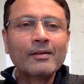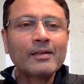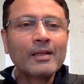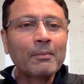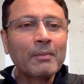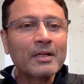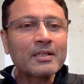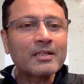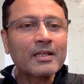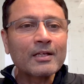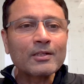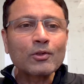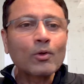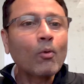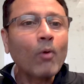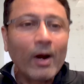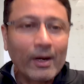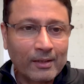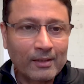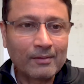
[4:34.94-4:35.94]
they may say, so
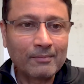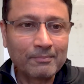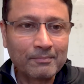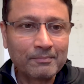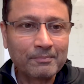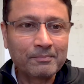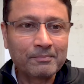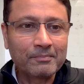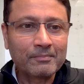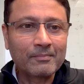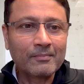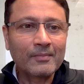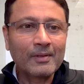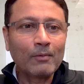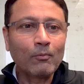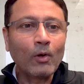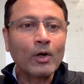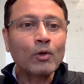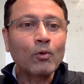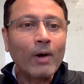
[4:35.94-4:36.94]
what?
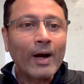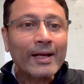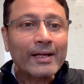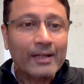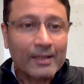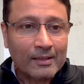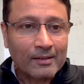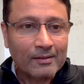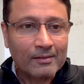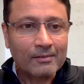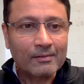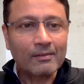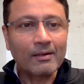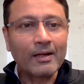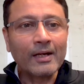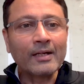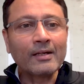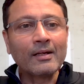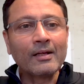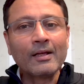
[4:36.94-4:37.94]
what do i get
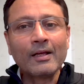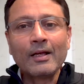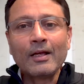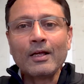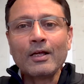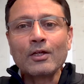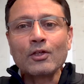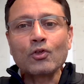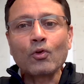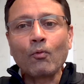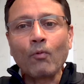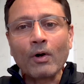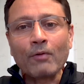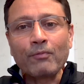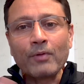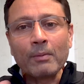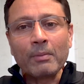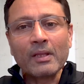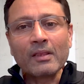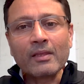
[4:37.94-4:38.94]
right so what
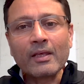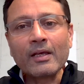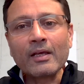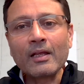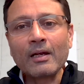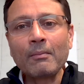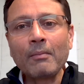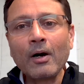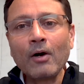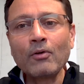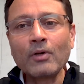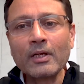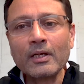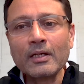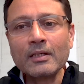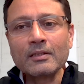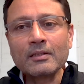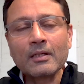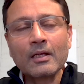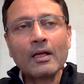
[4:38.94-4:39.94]
we've been thinking about
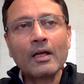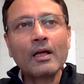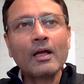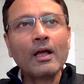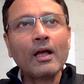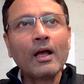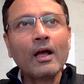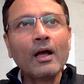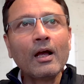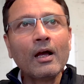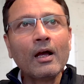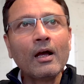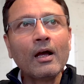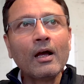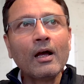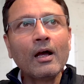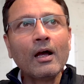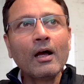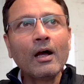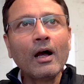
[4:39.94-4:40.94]
is
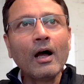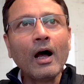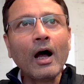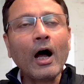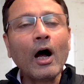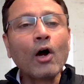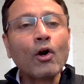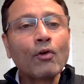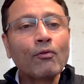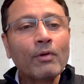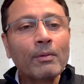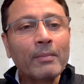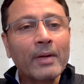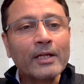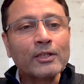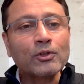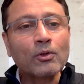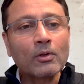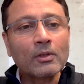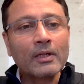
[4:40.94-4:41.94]
how do we
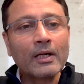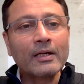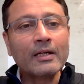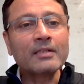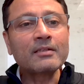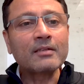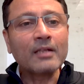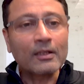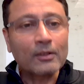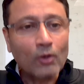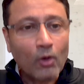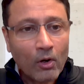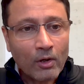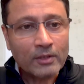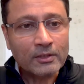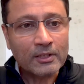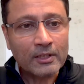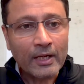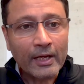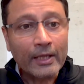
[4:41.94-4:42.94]
make sure that this
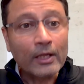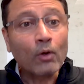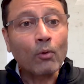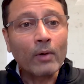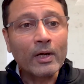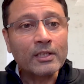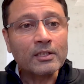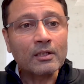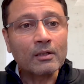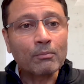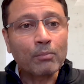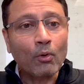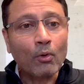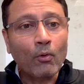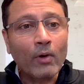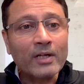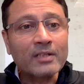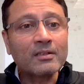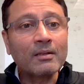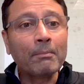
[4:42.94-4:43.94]
technology innovation
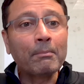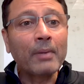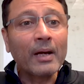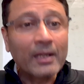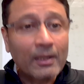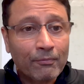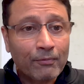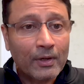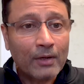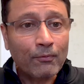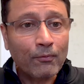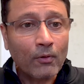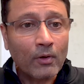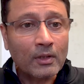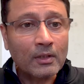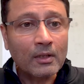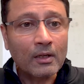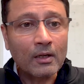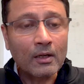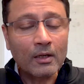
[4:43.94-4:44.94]
provides the benefit for
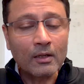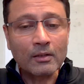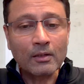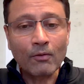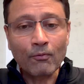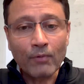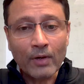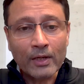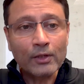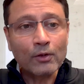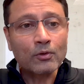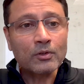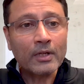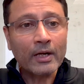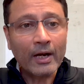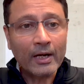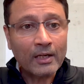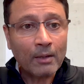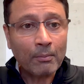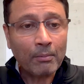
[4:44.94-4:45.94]
the the venues
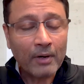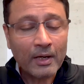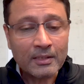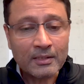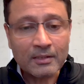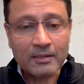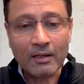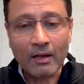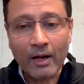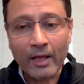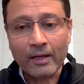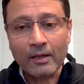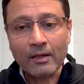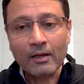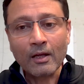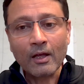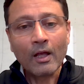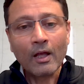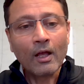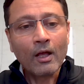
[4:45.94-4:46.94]
and enterprises alike
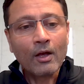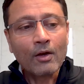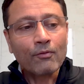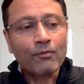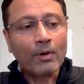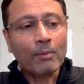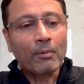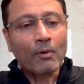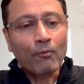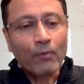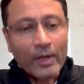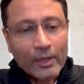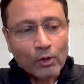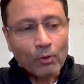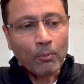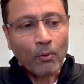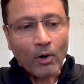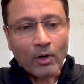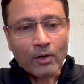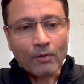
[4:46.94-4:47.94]
from a venue
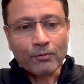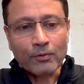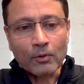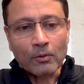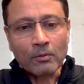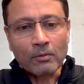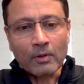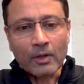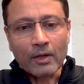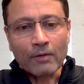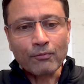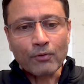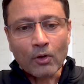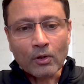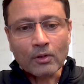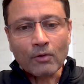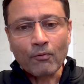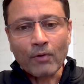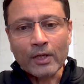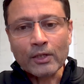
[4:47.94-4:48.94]
point of view if
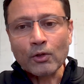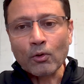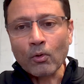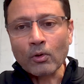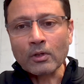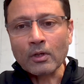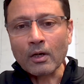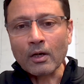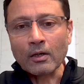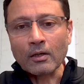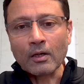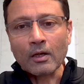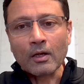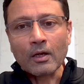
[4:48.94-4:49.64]
you're the venue owner